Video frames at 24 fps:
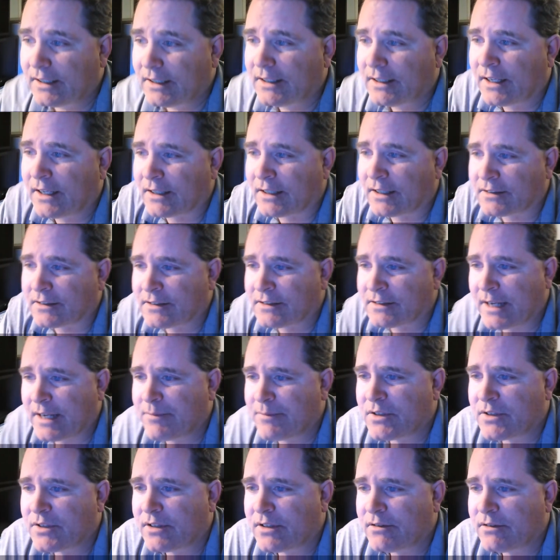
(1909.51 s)
uh,
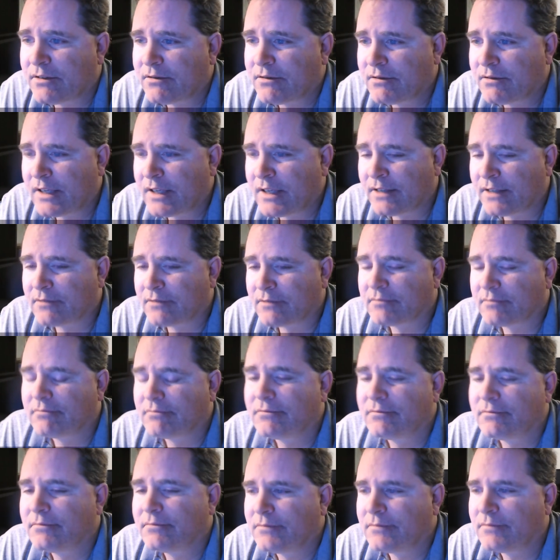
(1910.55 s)
Samson then
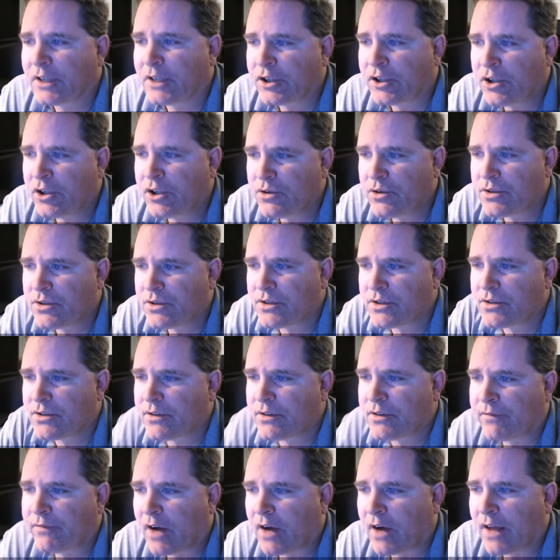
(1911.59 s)
accuses
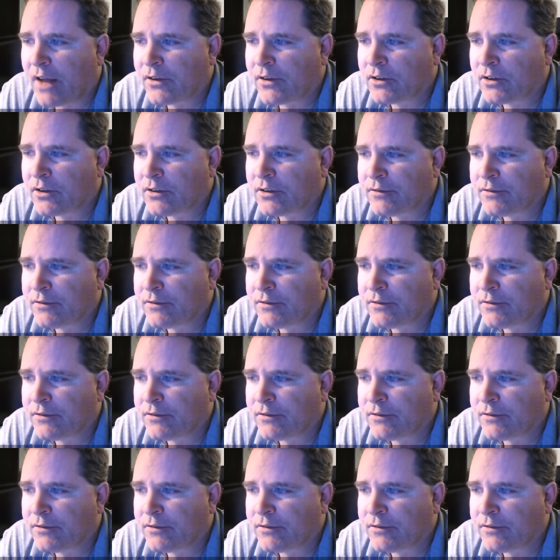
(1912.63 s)
the father